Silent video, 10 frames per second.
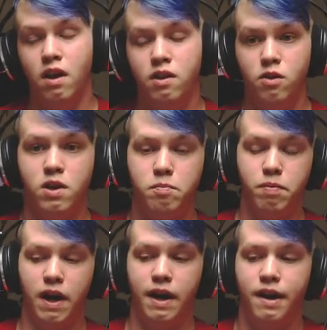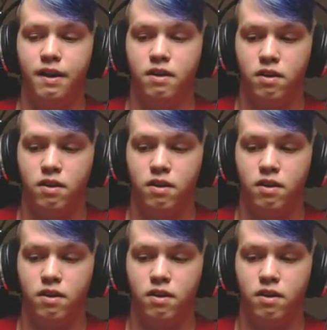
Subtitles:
You could buy